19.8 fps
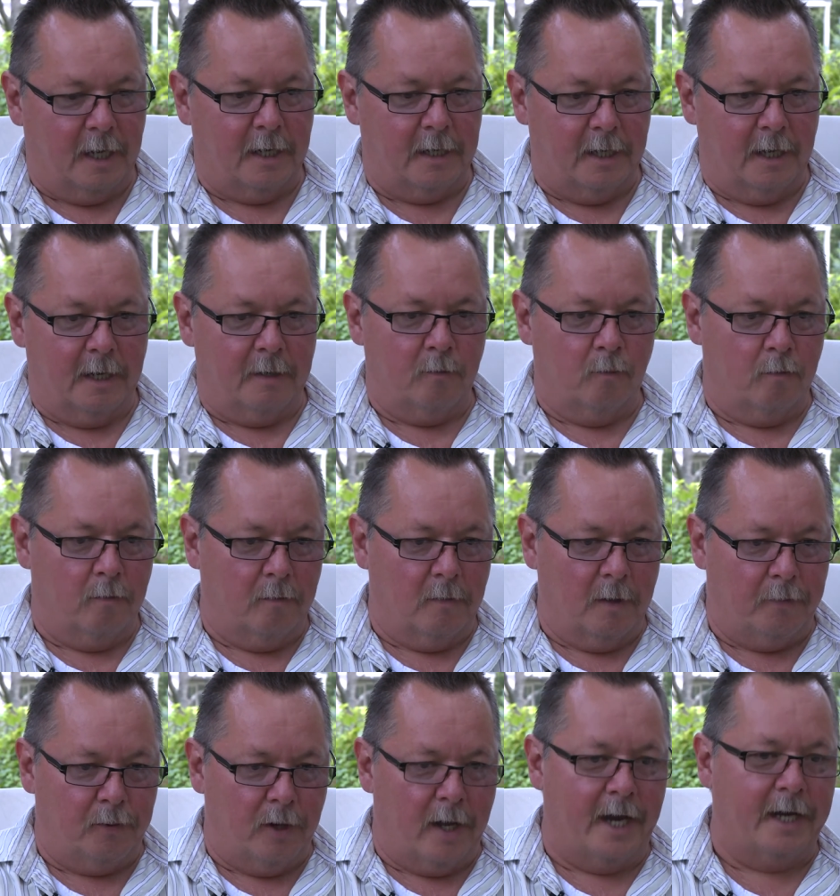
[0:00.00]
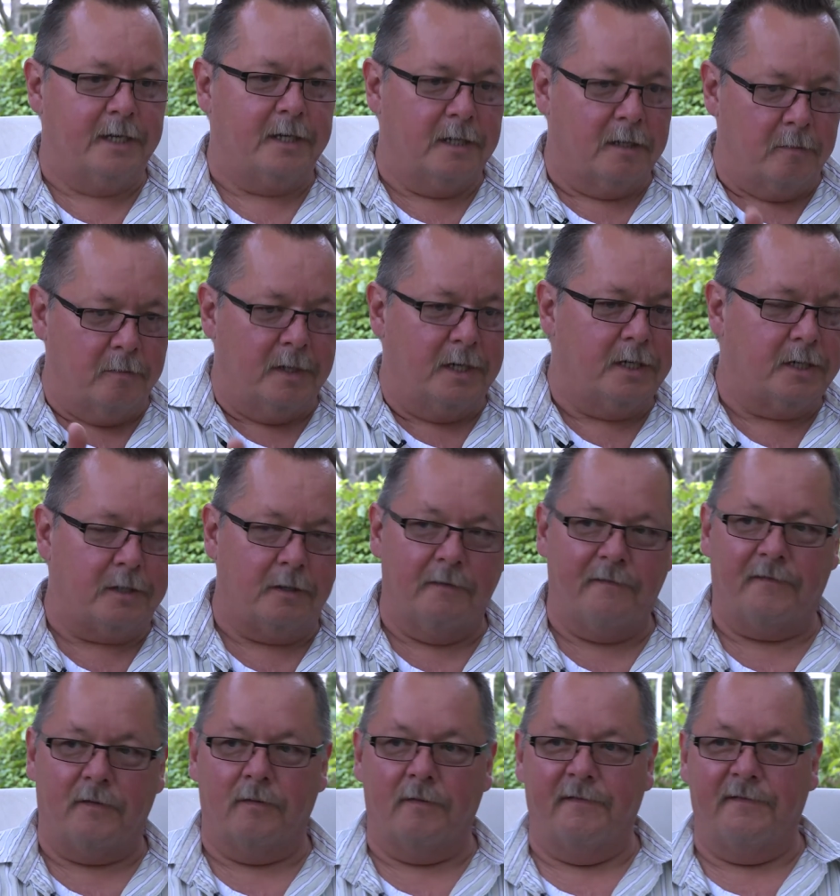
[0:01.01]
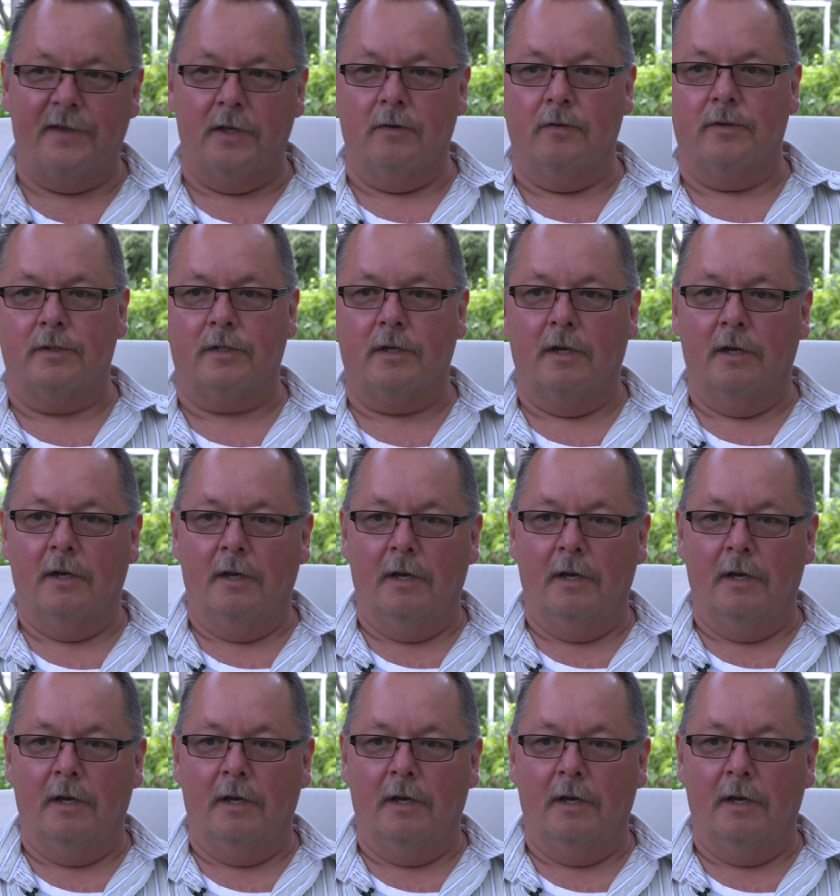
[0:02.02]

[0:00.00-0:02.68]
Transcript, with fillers: and, and applied to the minister for reviews,